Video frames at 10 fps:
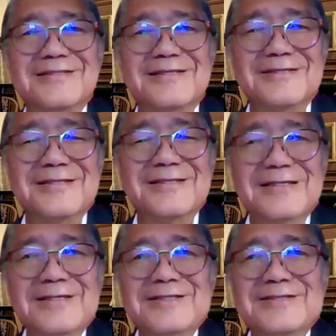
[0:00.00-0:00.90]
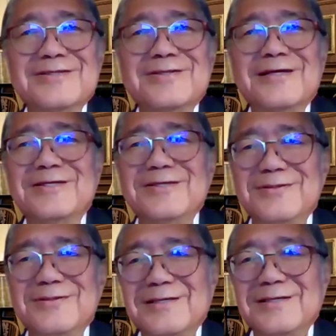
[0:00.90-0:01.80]
So thank
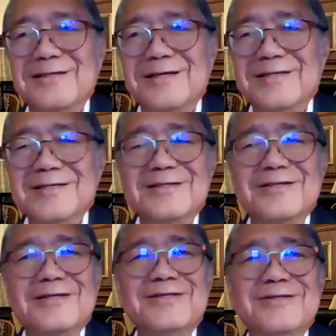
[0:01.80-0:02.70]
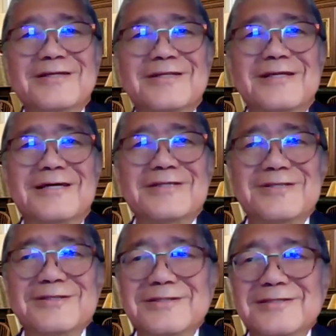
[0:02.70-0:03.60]
you, Glenn, and thank you,
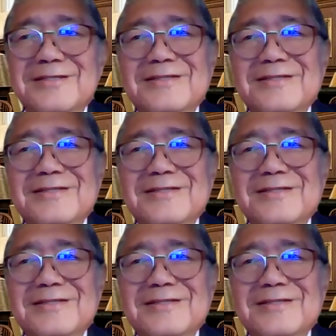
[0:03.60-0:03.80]
Athanasios.